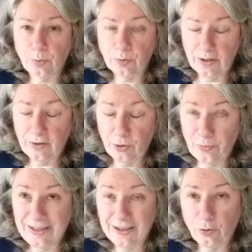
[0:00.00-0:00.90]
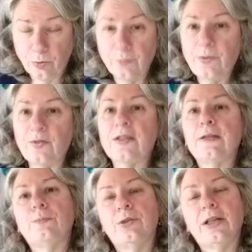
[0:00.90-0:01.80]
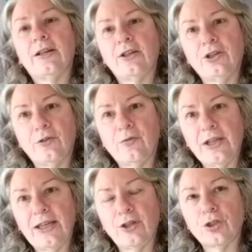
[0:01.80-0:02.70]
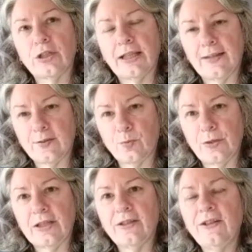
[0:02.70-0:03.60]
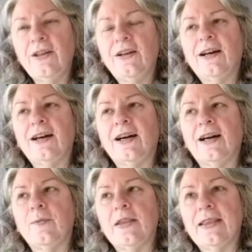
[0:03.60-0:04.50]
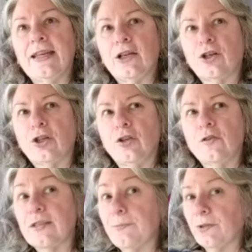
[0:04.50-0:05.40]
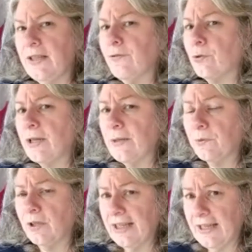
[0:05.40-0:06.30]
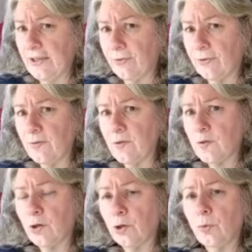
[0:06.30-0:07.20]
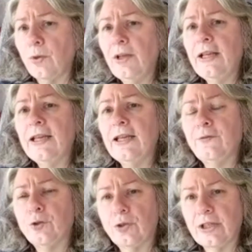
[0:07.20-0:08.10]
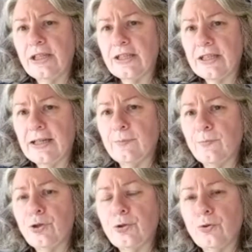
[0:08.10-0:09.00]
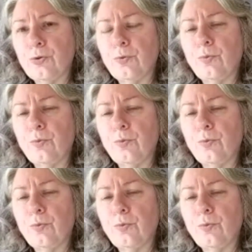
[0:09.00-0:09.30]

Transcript: New England Quilt Museum put out a notification last week that they are closed, I believe, through April 8th. So if you're looking to come to